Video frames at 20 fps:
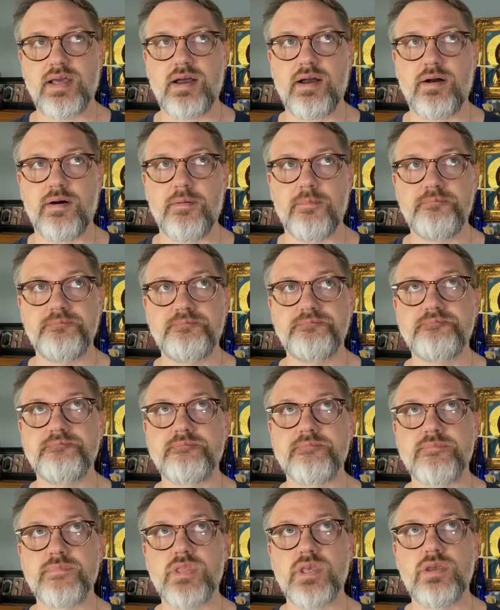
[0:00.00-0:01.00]

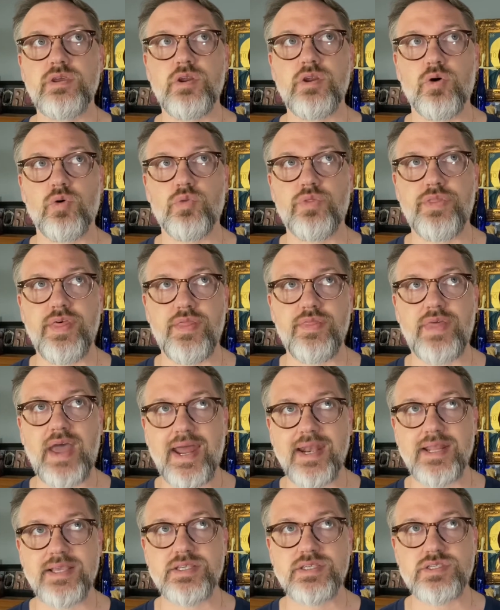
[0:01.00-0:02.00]

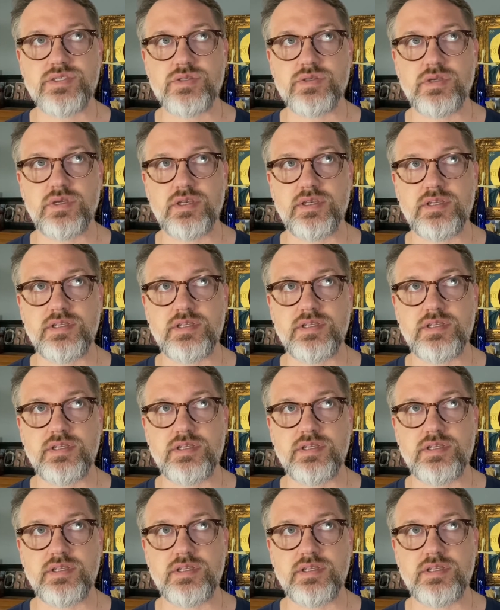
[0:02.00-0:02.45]
that is